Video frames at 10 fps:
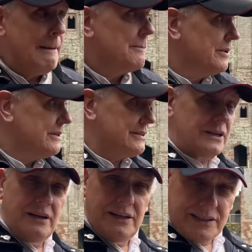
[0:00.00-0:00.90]
But
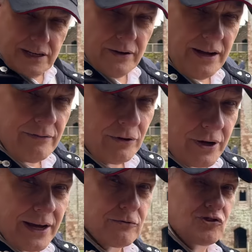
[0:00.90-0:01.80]
uh, let's go and have a
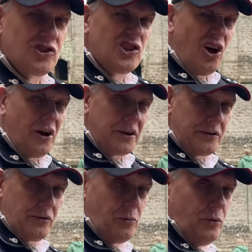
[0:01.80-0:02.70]
look
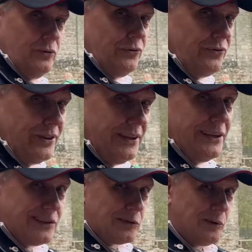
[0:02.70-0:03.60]
outside the walls.
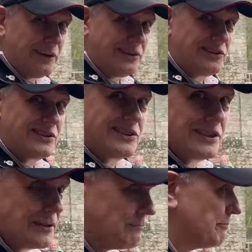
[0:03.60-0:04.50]
It's quite interesting.